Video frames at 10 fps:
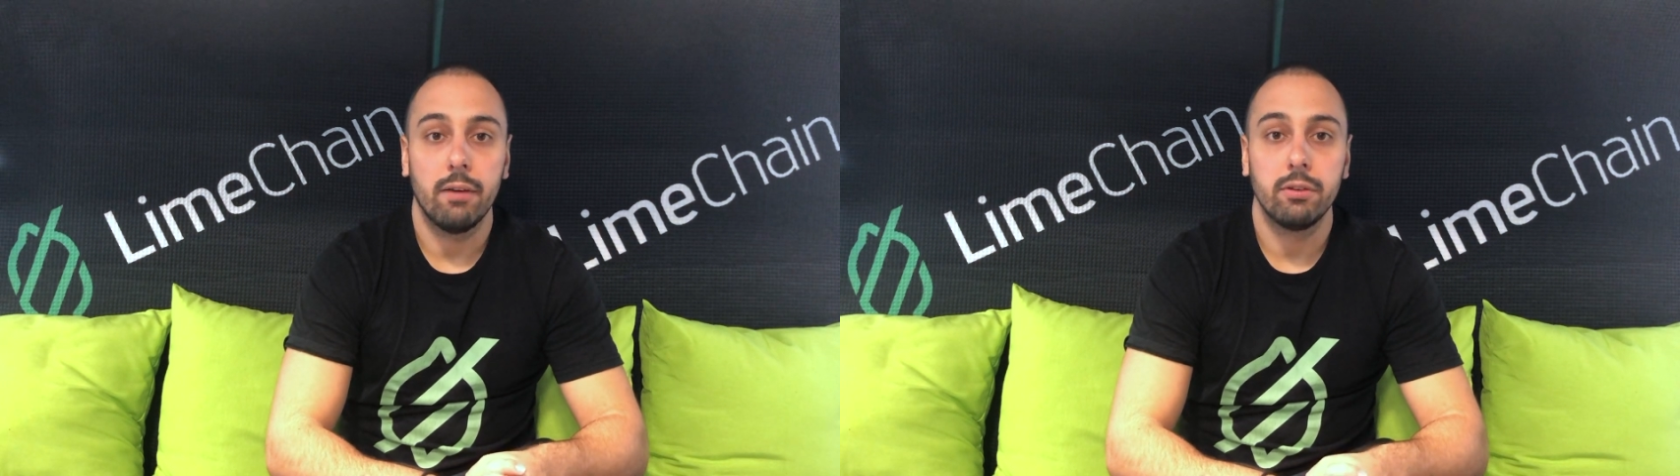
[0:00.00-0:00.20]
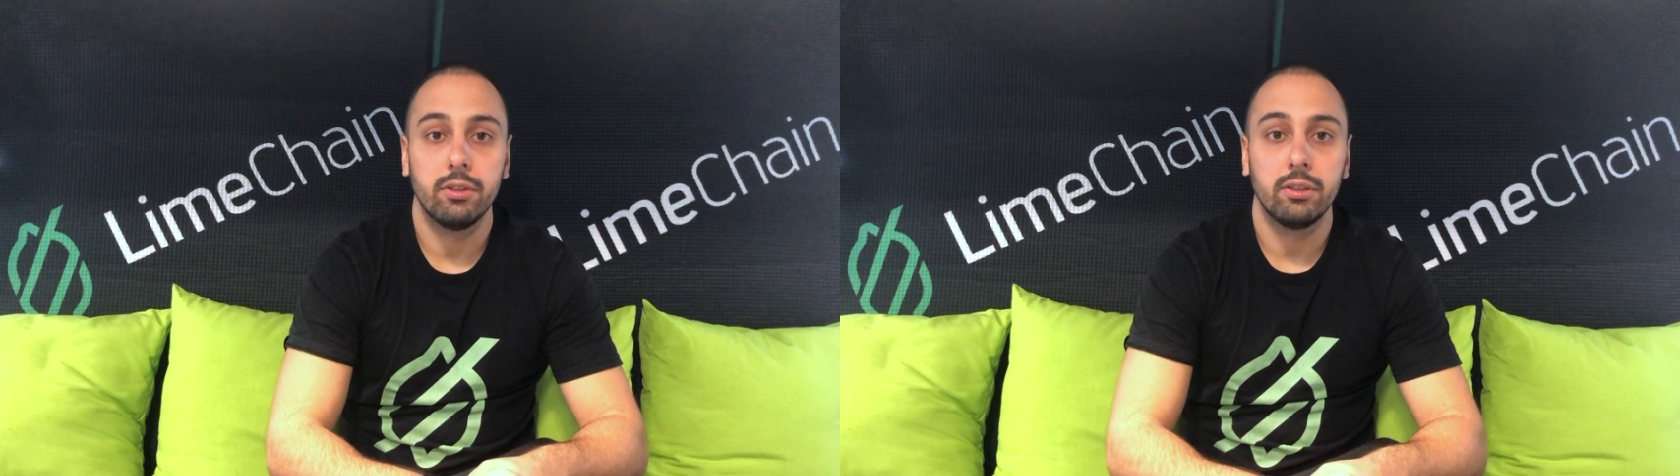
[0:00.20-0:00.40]

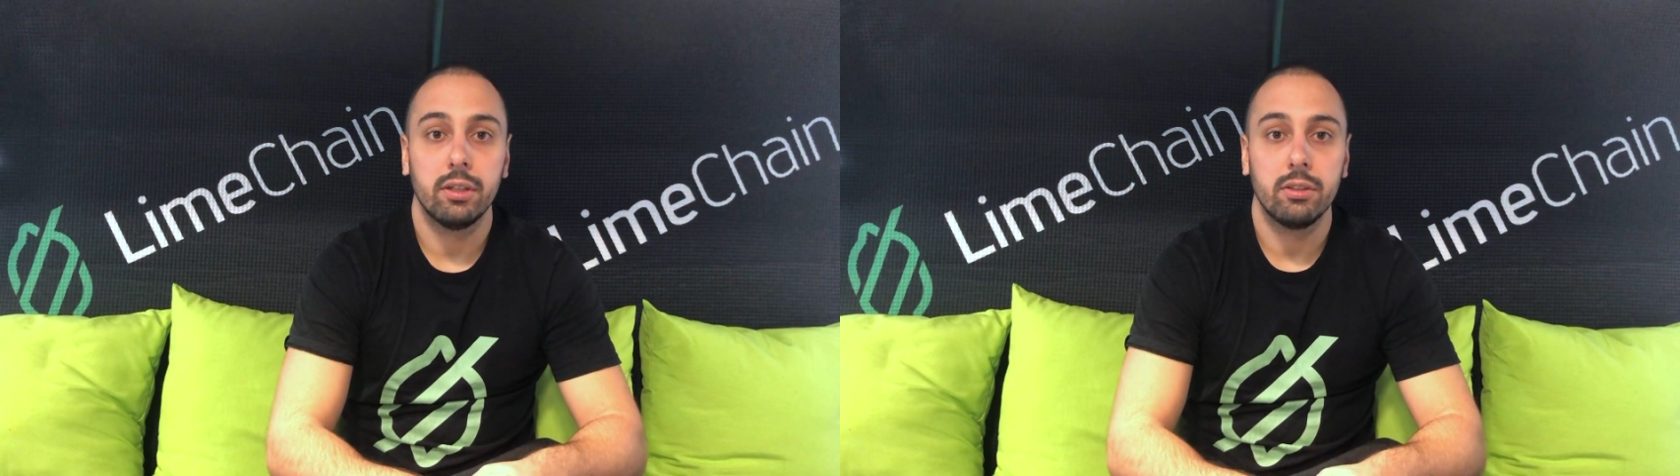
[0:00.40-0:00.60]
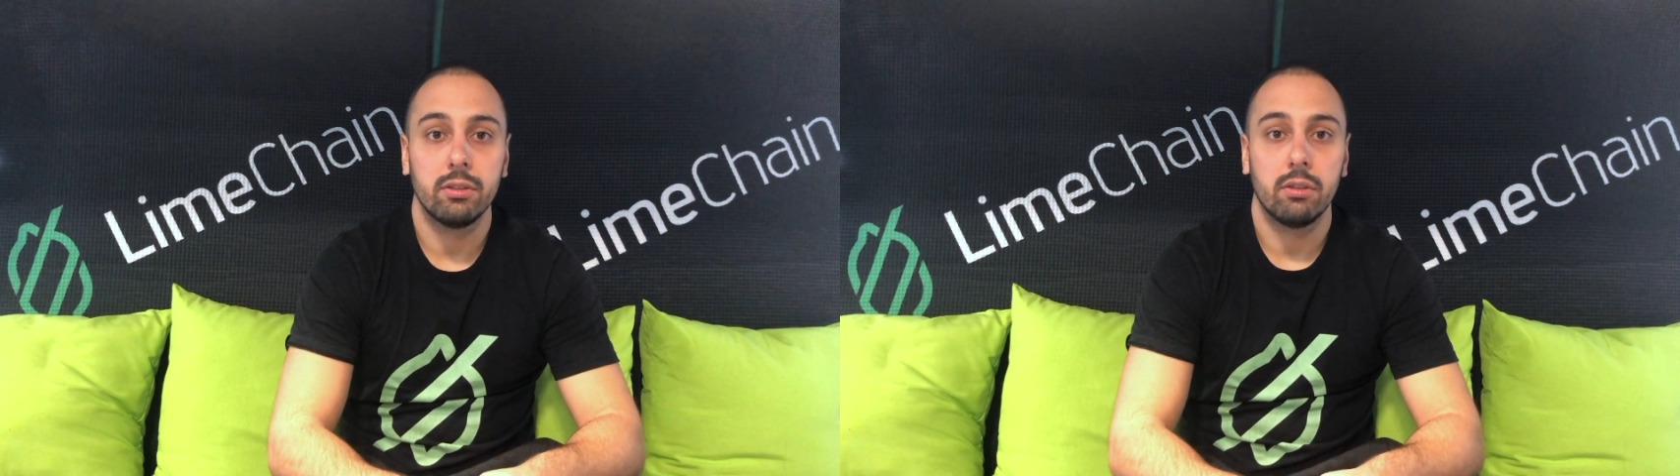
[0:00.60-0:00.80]
everything
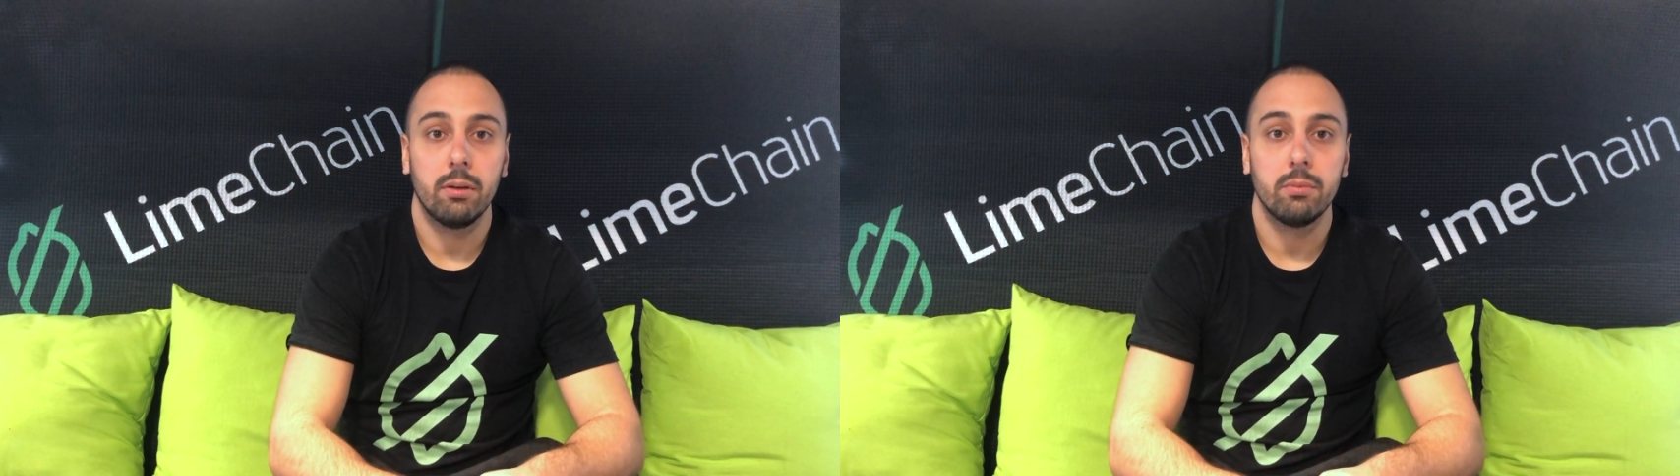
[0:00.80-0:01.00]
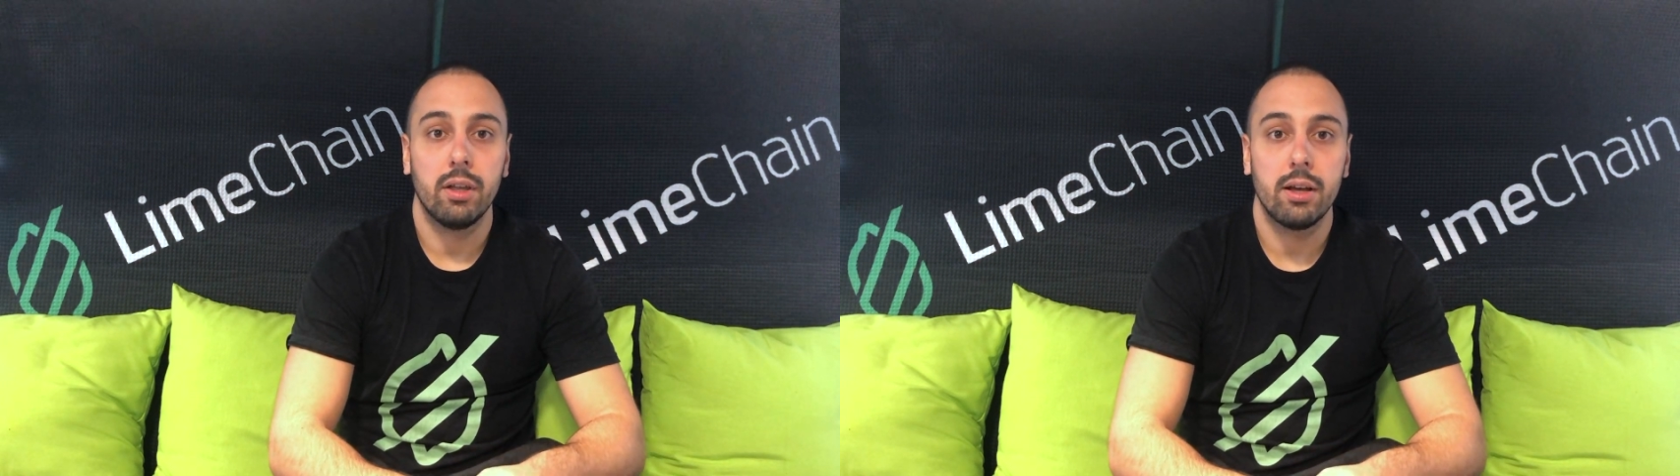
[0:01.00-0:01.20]
that
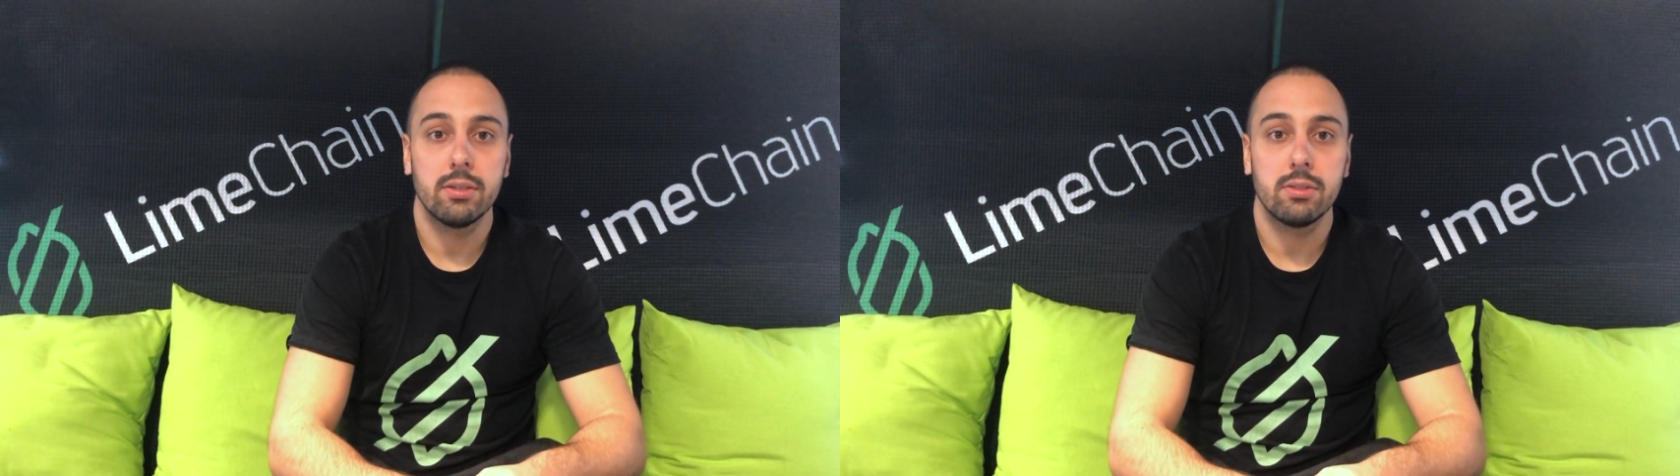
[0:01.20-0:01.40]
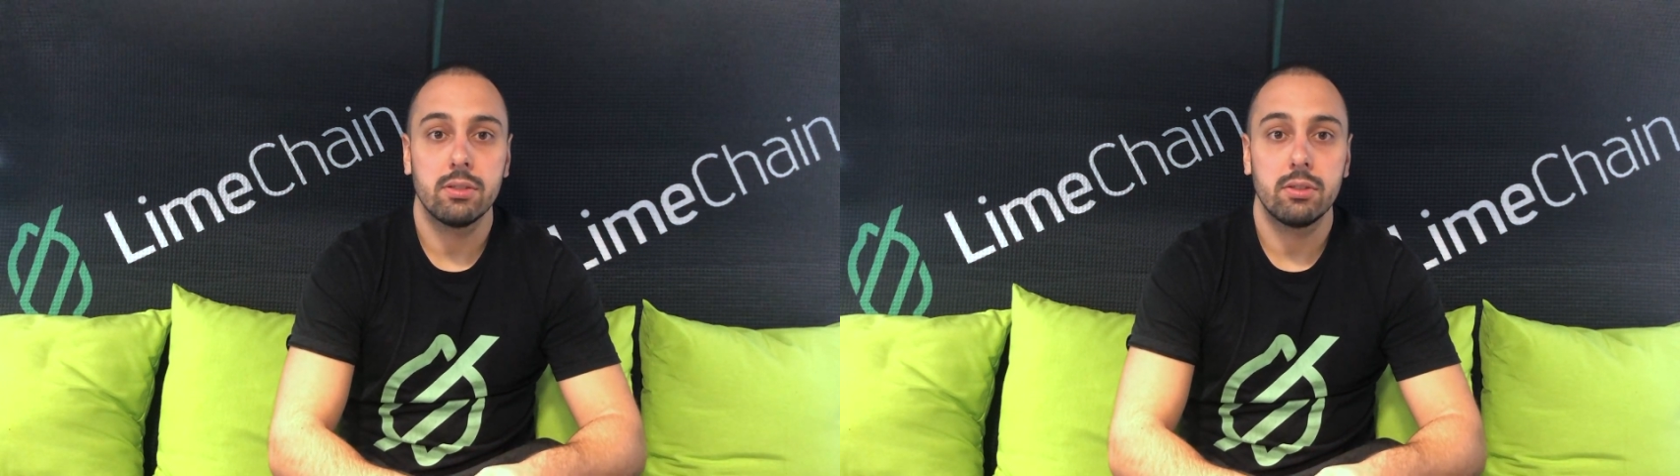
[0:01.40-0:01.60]
Etherlime
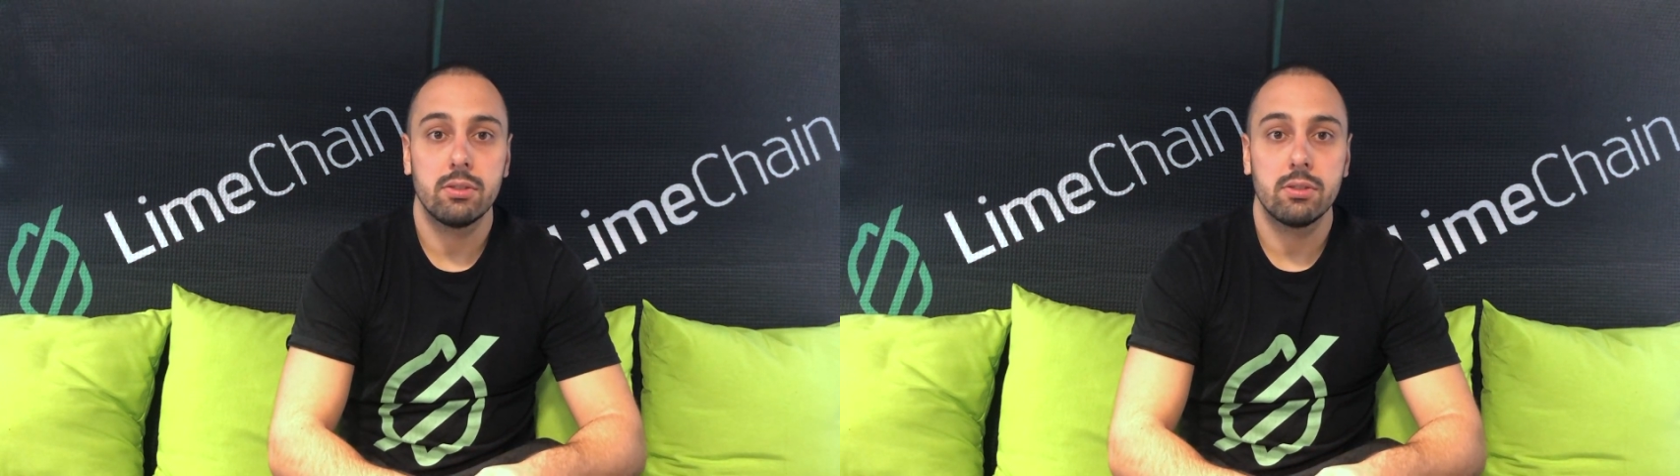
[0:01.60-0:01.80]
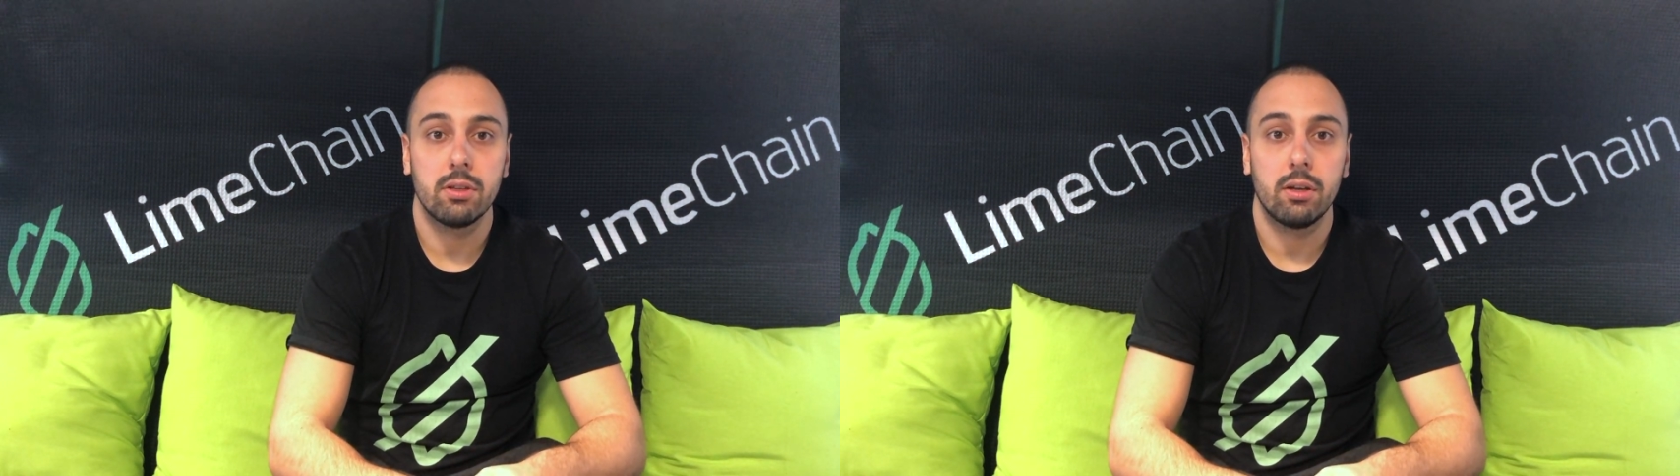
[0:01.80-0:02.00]
does,
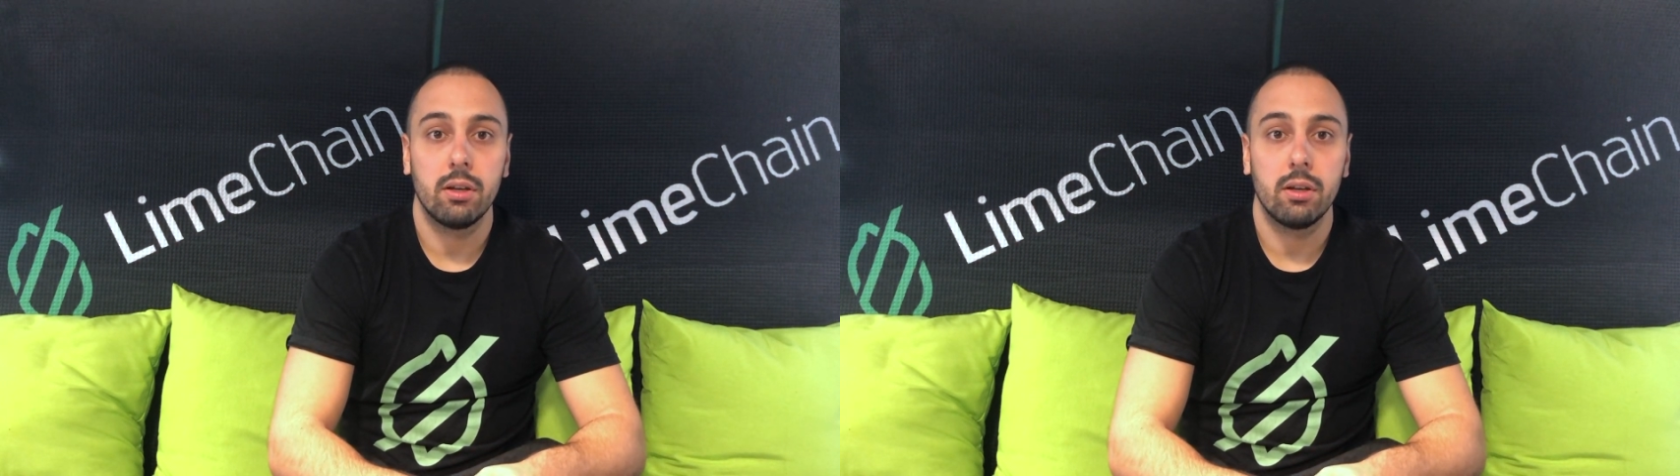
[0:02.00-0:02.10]
it's